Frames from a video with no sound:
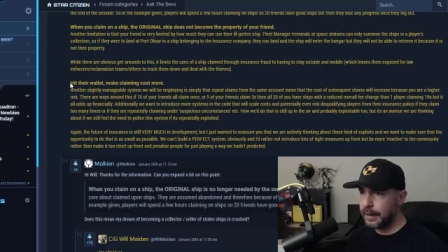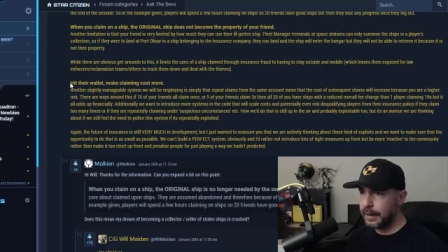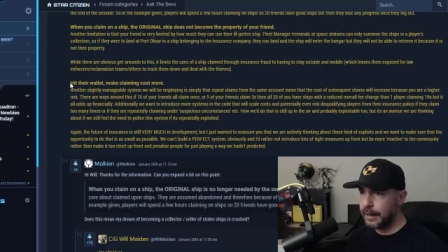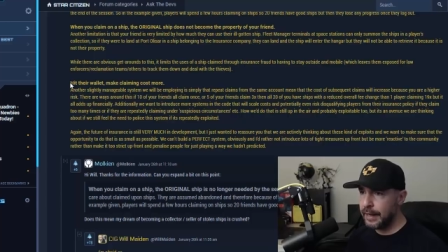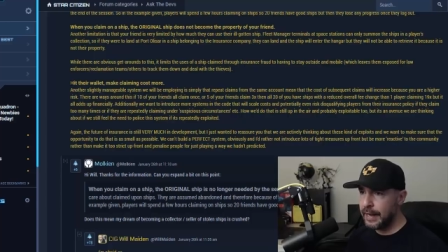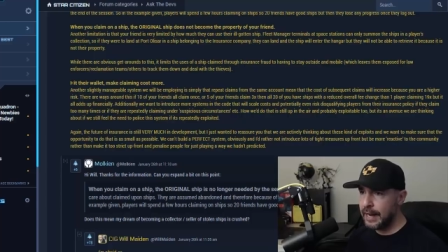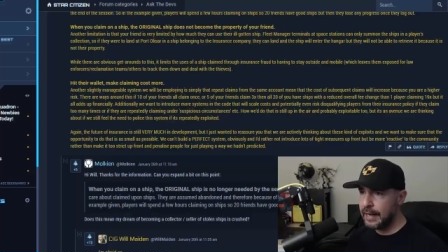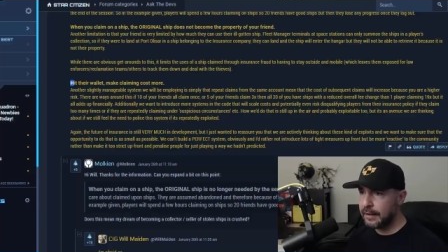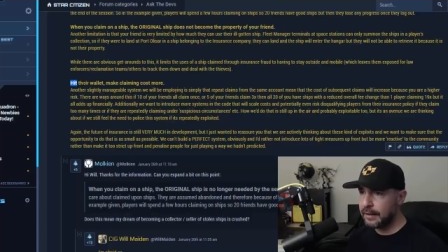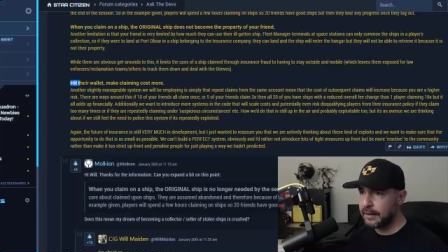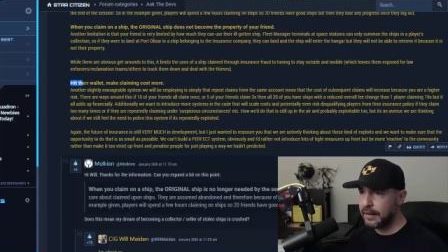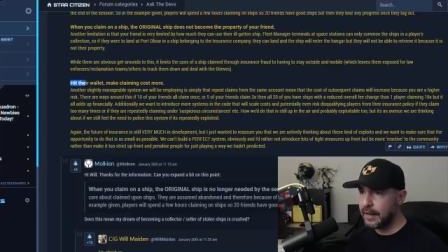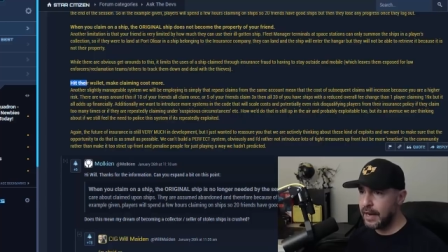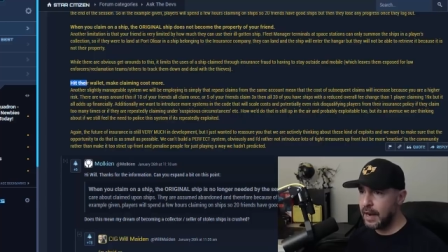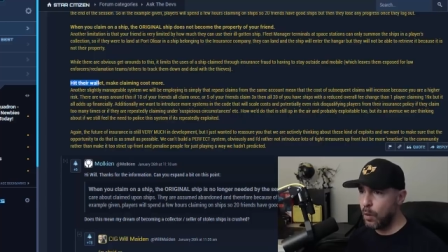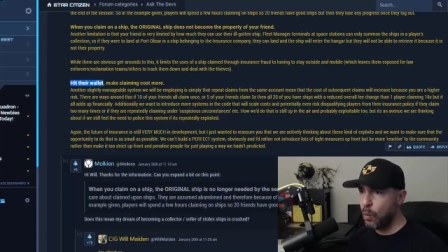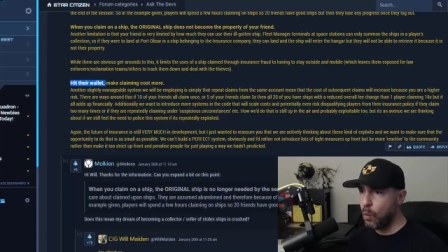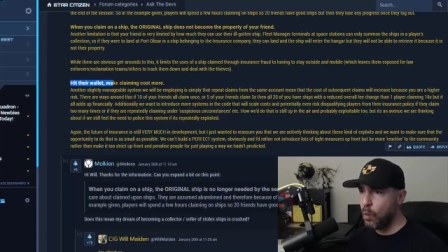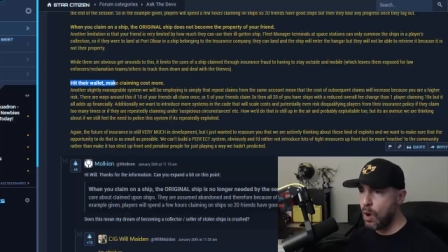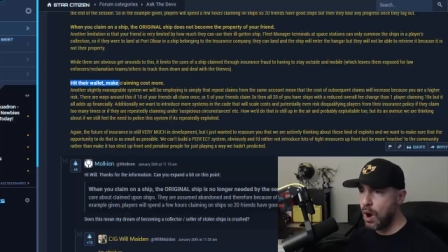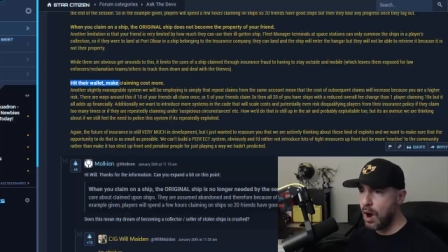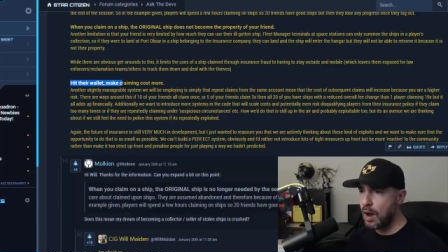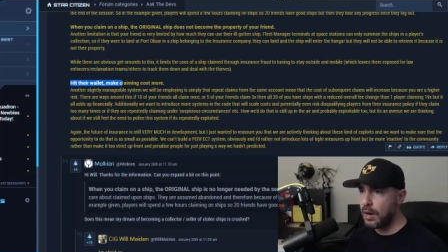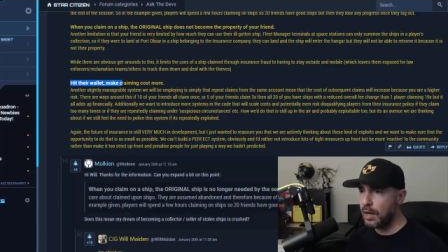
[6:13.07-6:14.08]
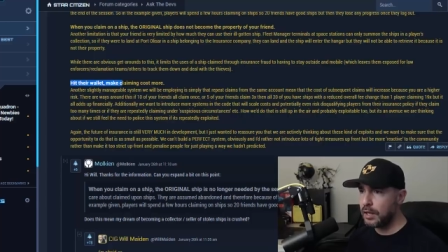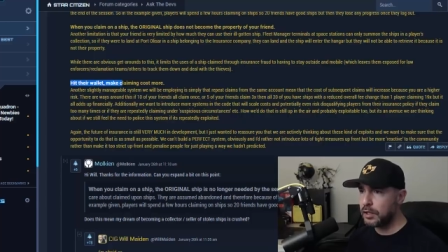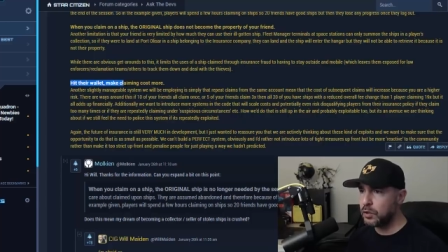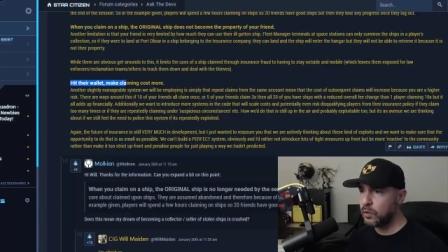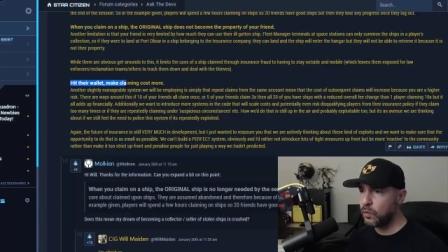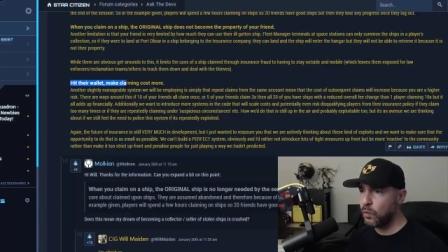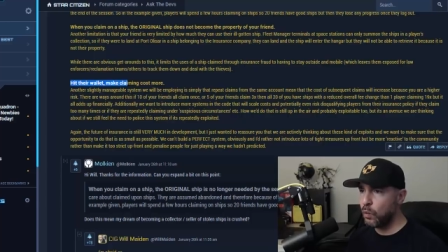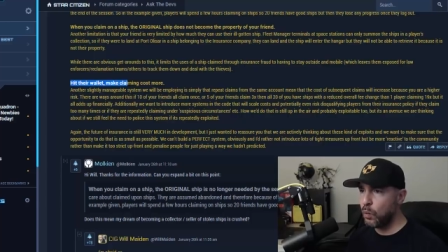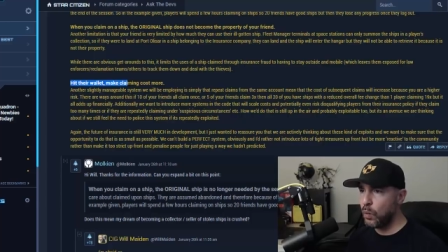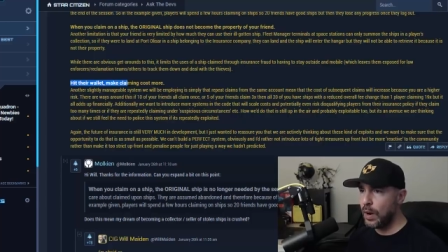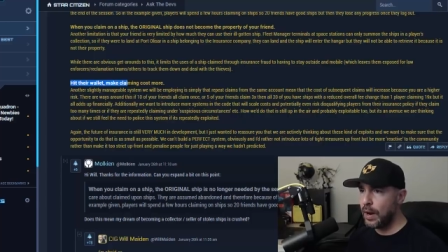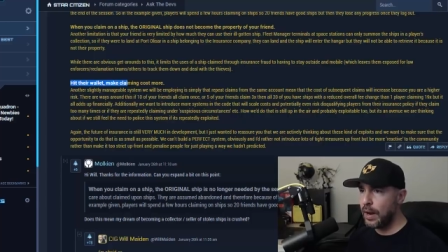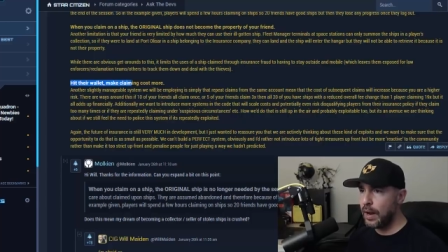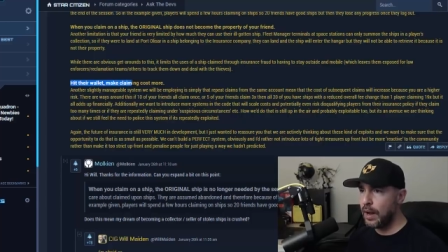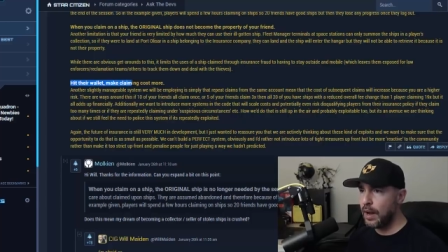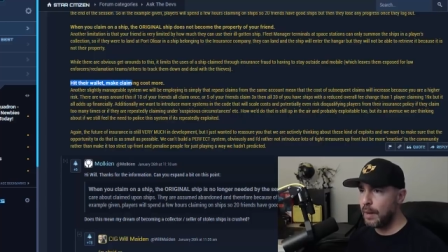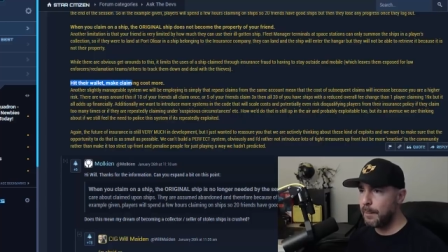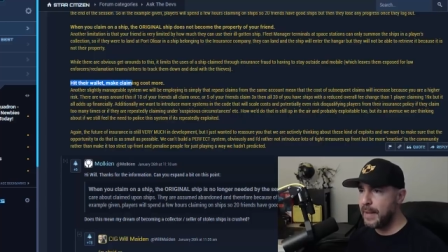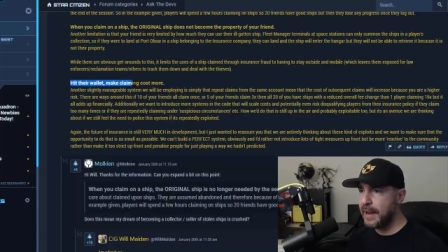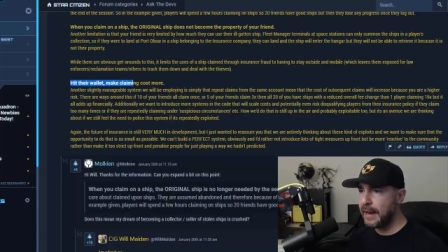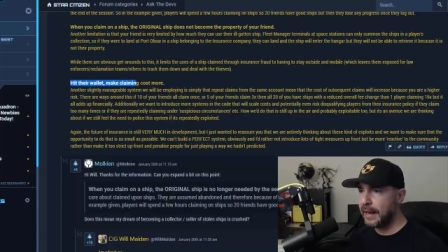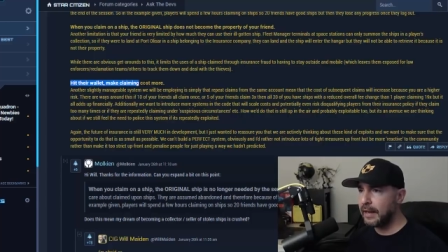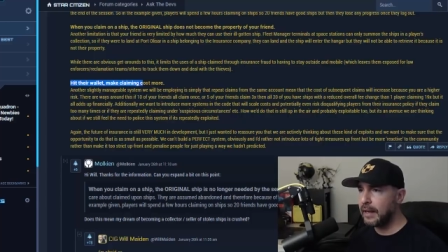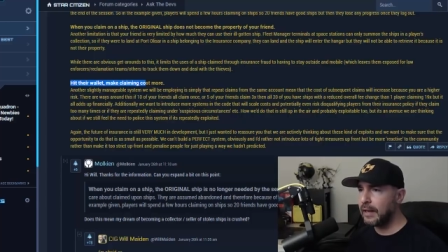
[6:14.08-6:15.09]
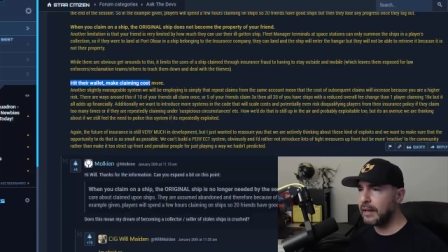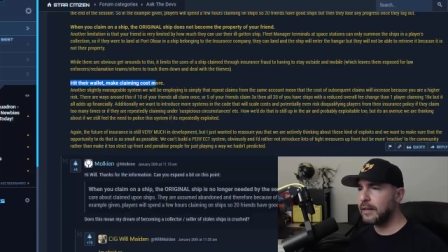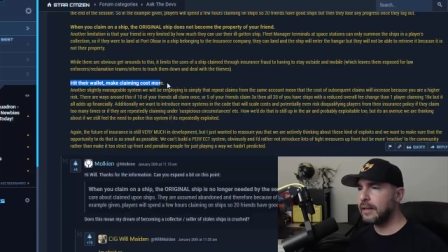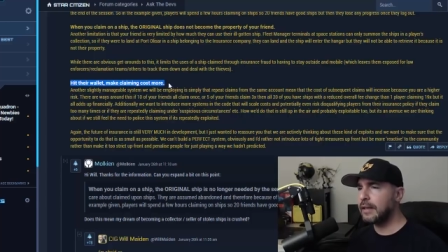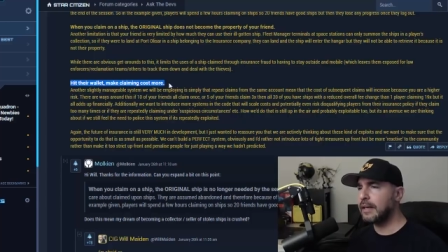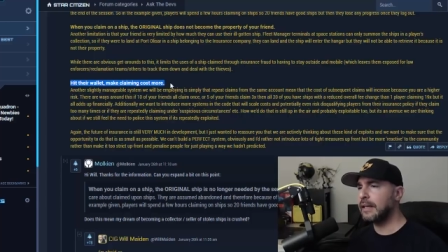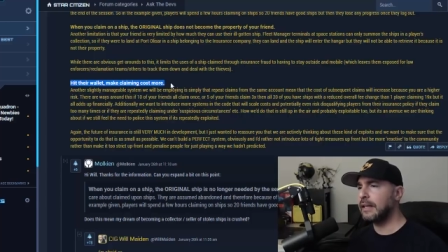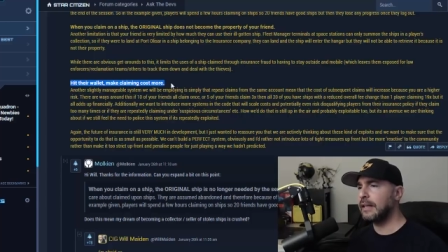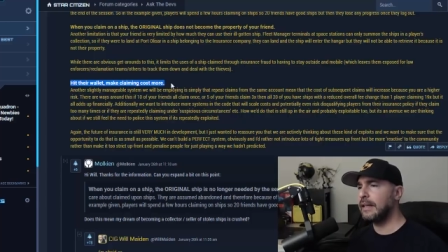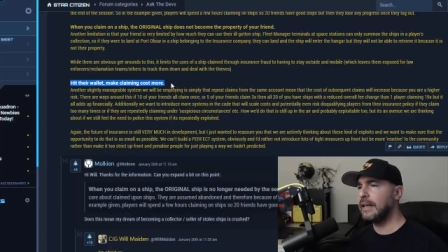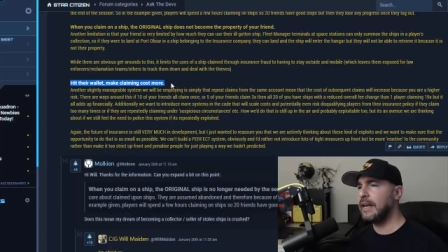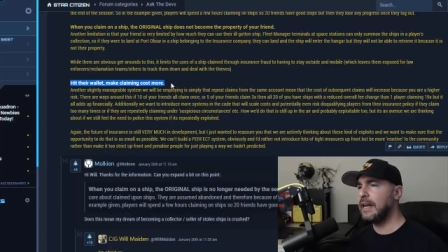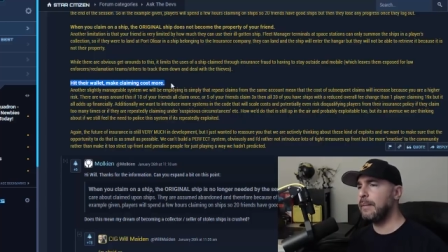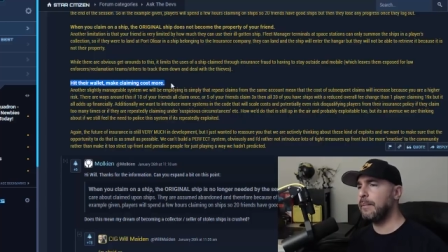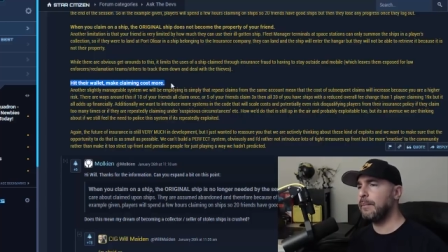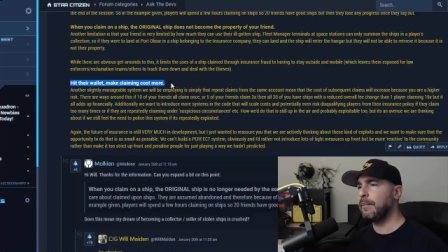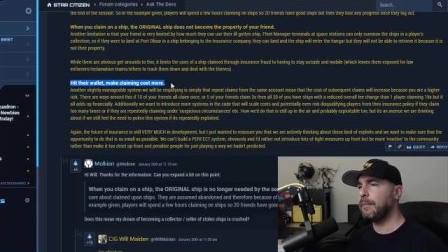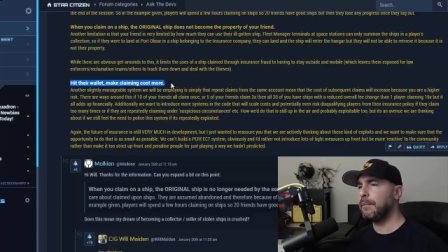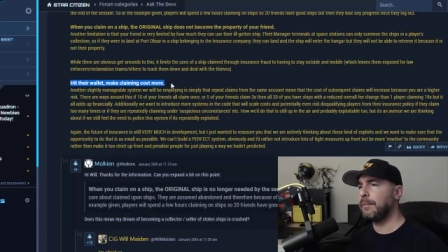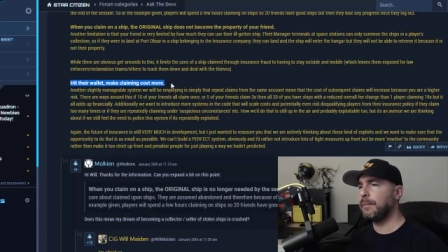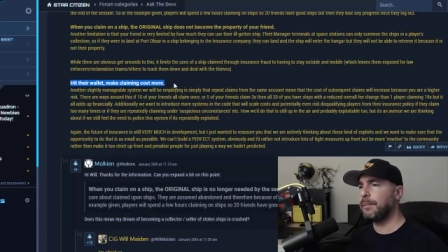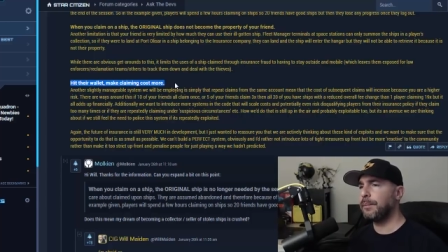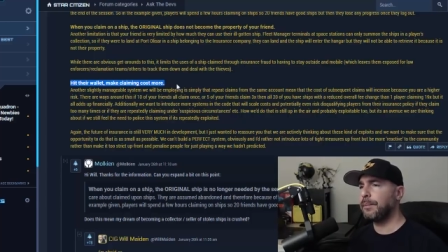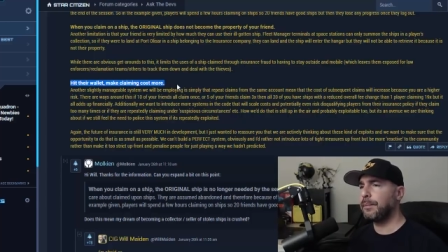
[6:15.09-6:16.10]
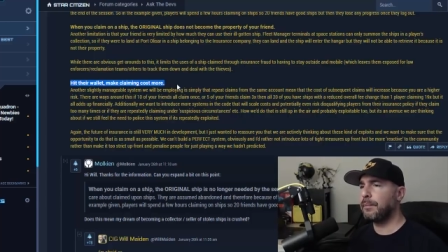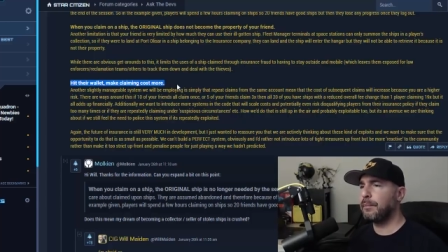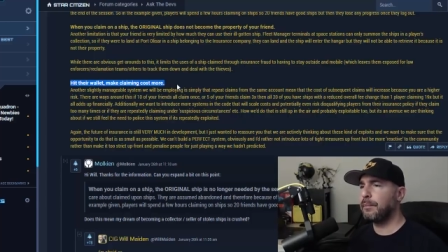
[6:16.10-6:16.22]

hit their wallet where make claiming